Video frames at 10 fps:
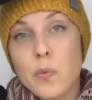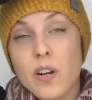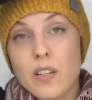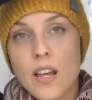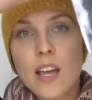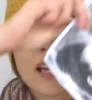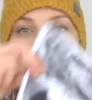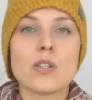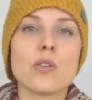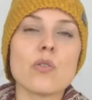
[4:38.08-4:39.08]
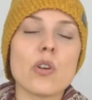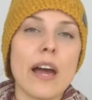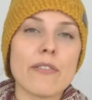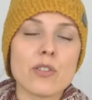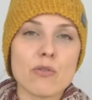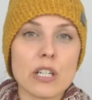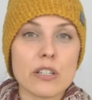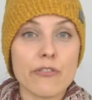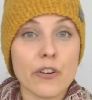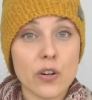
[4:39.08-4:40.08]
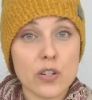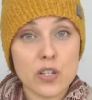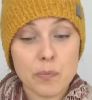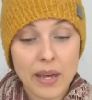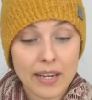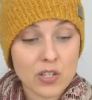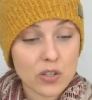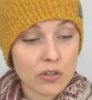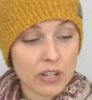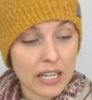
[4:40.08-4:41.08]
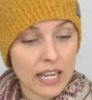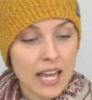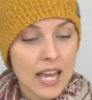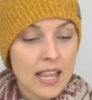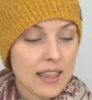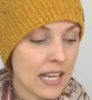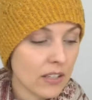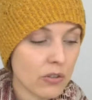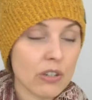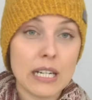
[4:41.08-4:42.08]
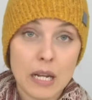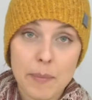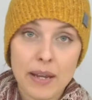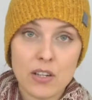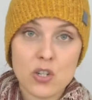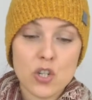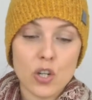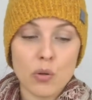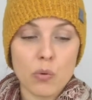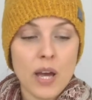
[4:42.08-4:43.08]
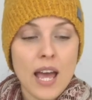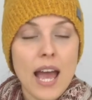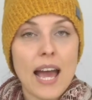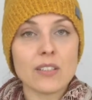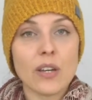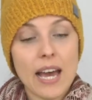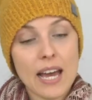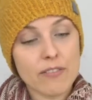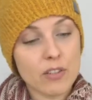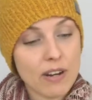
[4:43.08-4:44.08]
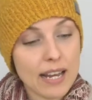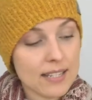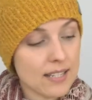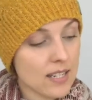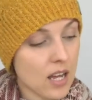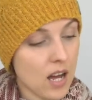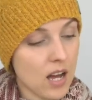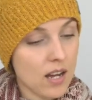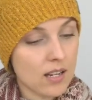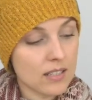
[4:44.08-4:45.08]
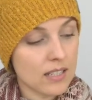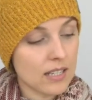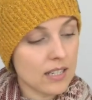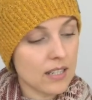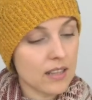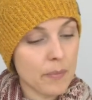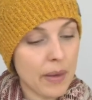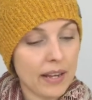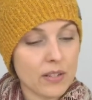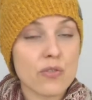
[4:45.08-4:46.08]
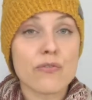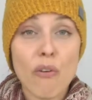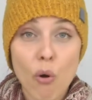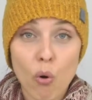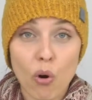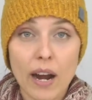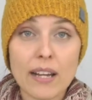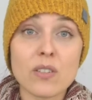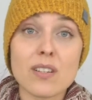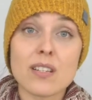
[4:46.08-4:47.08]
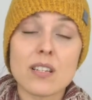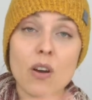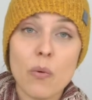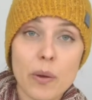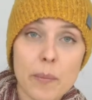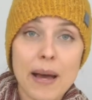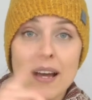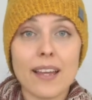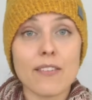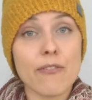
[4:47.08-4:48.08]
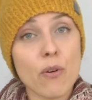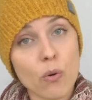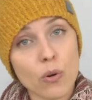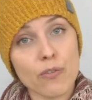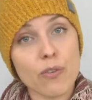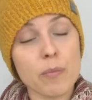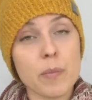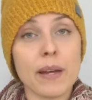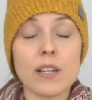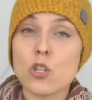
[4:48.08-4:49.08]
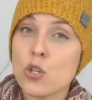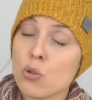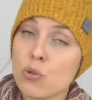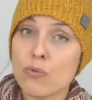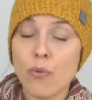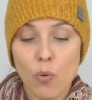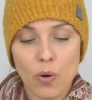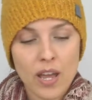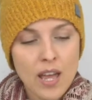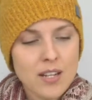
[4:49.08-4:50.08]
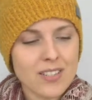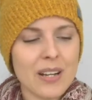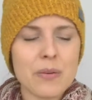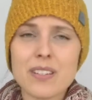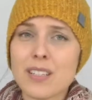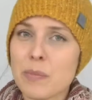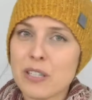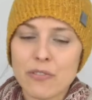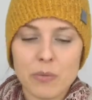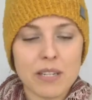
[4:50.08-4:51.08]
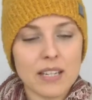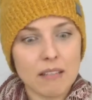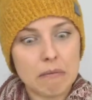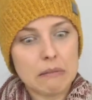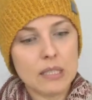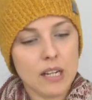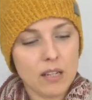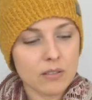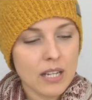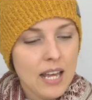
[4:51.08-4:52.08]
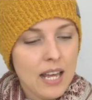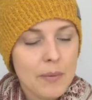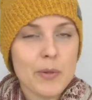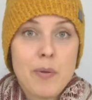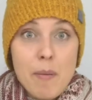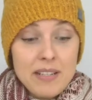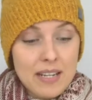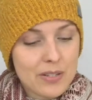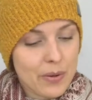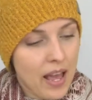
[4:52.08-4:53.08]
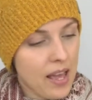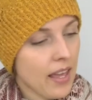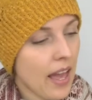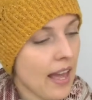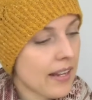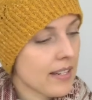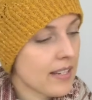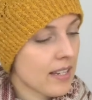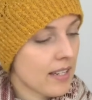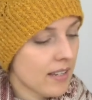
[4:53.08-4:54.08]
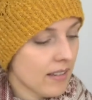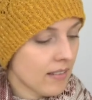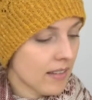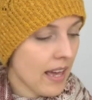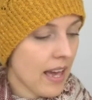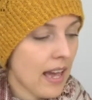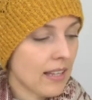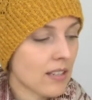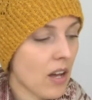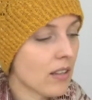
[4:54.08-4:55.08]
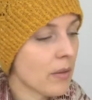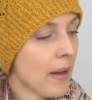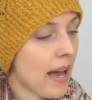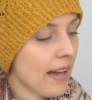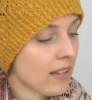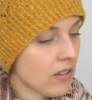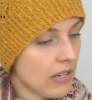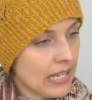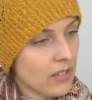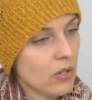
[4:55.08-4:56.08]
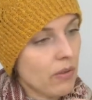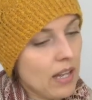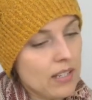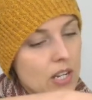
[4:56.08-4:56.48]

one. So you have to read first page three. Then you're reading page two and you have the rest on the page four. And you're just going back and forth from the page two to four. So that was a little bit for me, you know, but probably that's okay. And yeah, and on the back, I can show that,